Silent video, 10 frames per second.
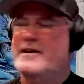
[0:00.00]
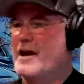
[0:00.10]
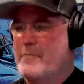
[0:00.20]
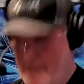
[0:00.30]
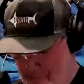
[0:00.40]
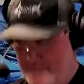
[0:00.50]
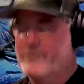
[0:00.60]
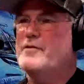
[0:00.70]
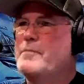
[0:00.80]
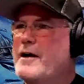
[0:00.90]
might be a
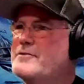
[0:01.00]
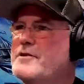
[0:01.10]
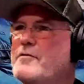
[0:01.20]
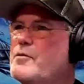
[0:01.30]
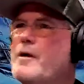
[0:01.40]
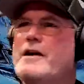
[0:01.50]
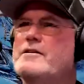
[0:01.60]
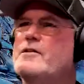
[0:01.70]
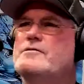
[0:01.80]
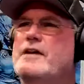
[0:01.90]
few pounds overweight,
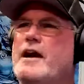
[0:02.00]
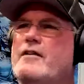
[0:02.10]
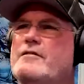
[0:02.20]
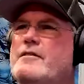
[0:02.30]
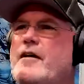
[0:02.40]
no doubt.